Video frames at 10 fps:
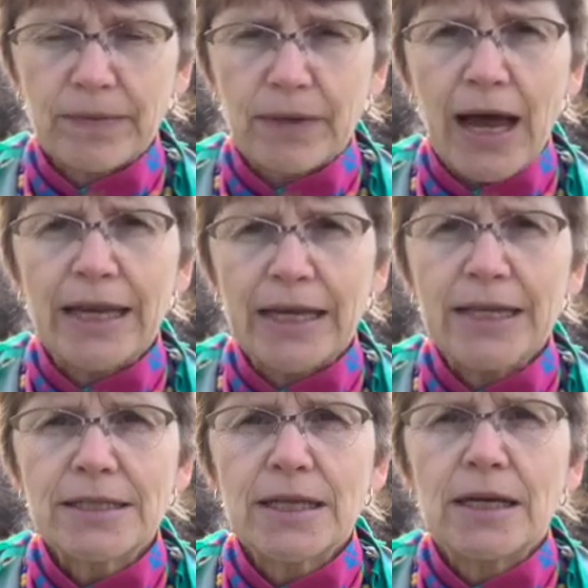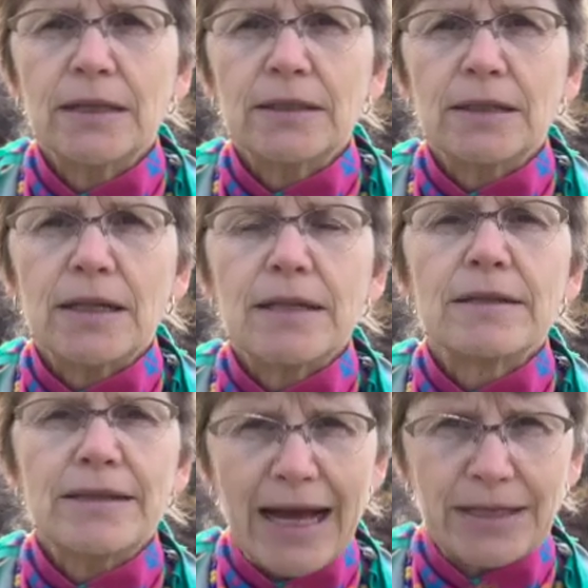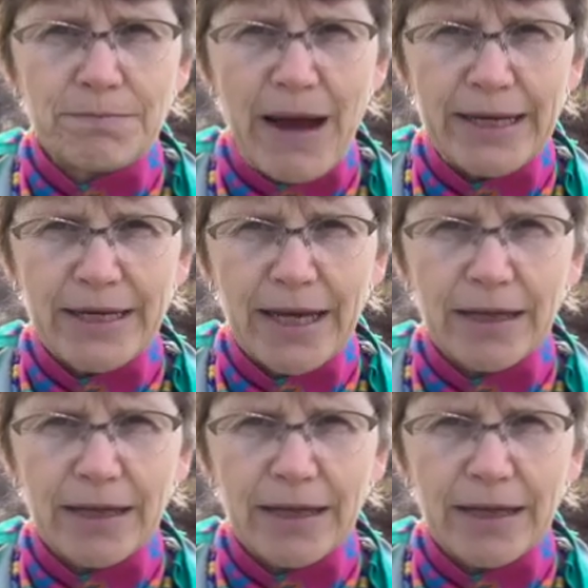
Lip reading: At least, that's my take.